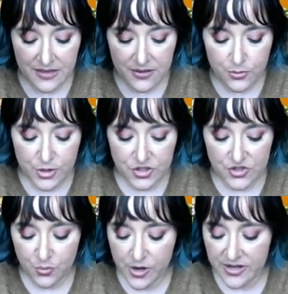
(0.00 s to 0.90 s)
which
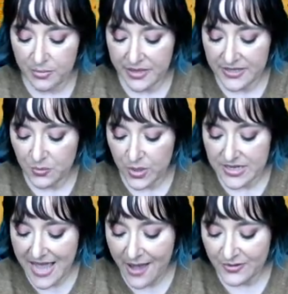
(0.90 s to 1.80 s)
we're going to place one
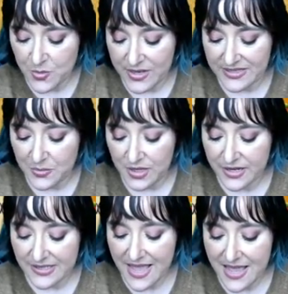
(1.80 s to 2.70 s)
down so we can see what it
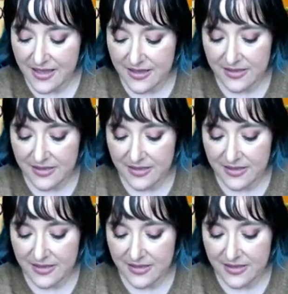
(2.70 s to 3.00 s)
looks like.